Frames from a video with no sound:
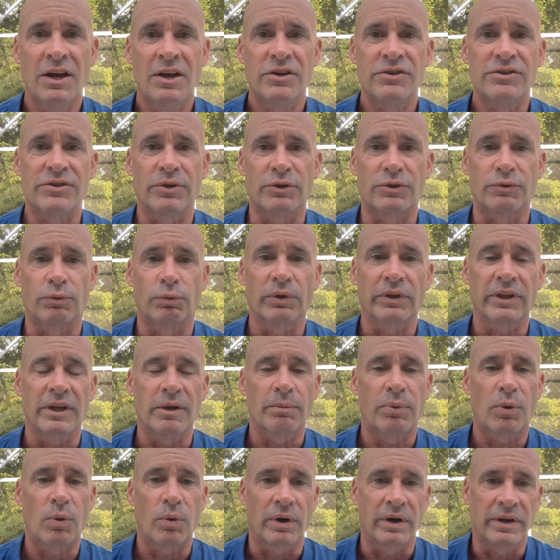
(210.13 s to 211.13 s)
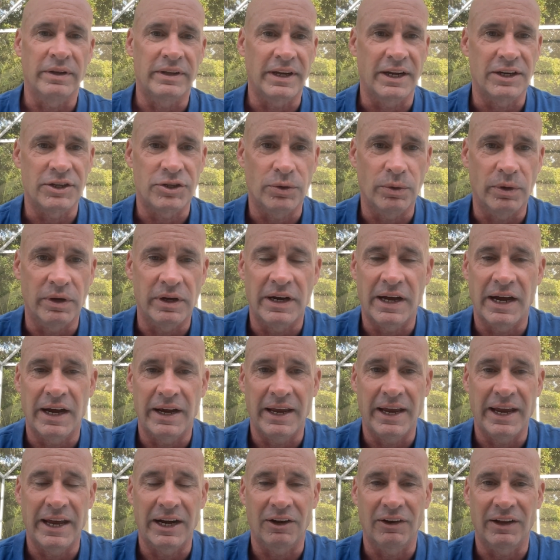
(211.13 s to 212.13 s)
So it's really important that you
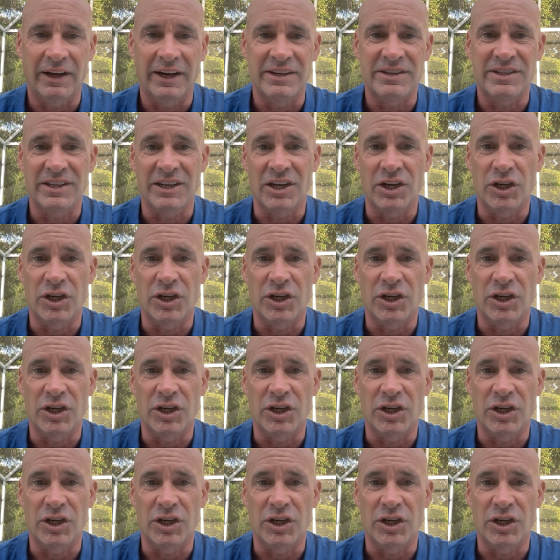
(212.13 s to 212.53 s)
analyze